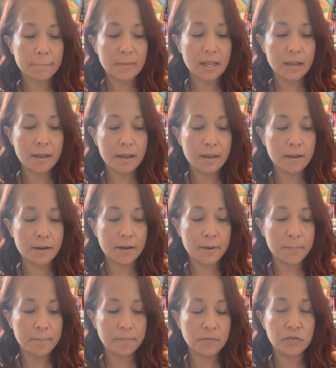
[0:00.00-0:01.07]

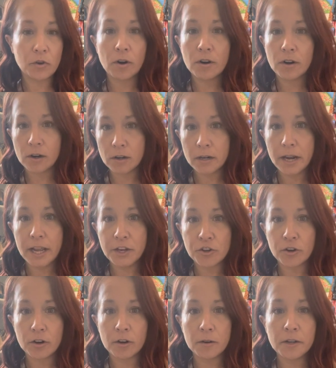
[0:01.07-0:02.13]
a darker
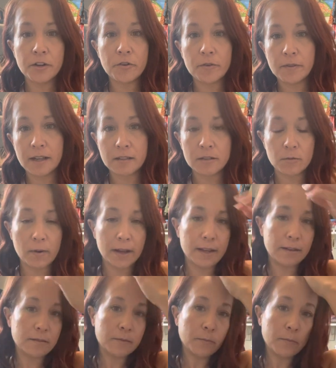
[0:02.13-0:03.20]
nature, you know, and that's
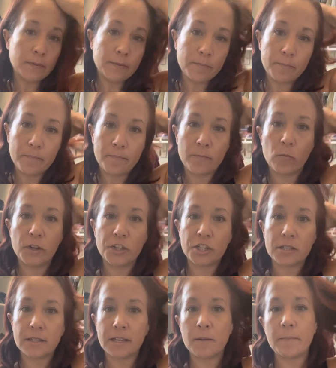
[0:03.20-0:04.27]
why
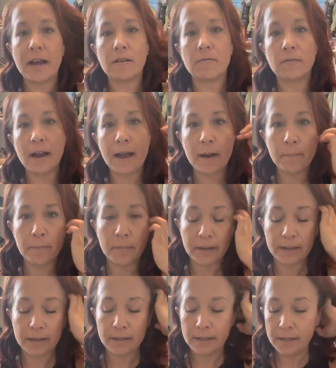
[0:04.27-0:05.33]
witches get a bad rap,
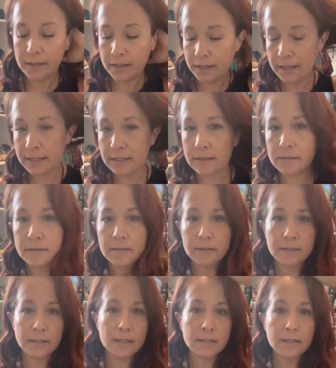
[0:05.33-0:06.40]
but
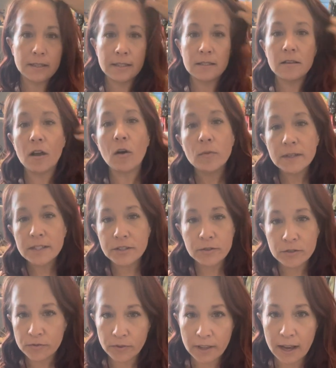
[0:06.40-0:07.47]
it's not always
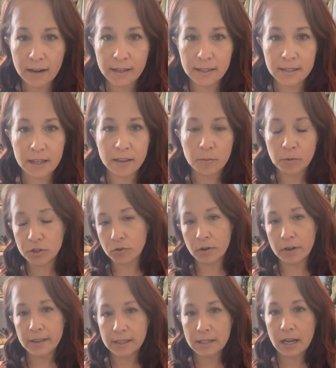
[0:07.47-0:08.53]
used for that. And I'd say the
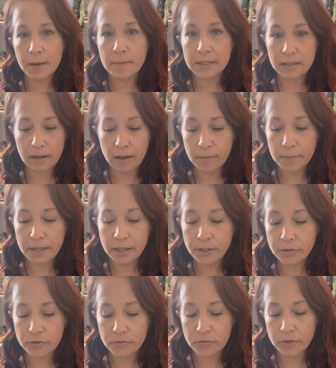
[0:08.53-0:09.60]
majority of the time it's not being
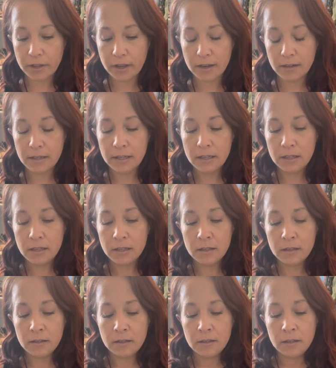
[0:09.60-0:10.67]
used for that.
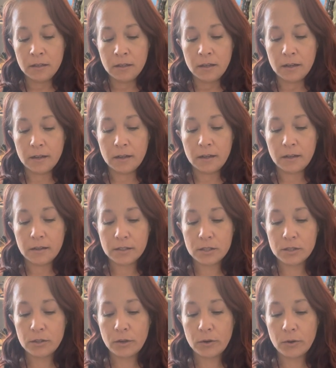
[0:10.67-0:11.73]

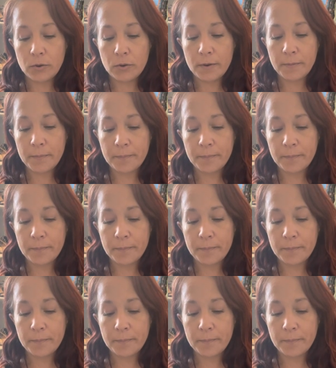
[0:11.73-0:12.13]
So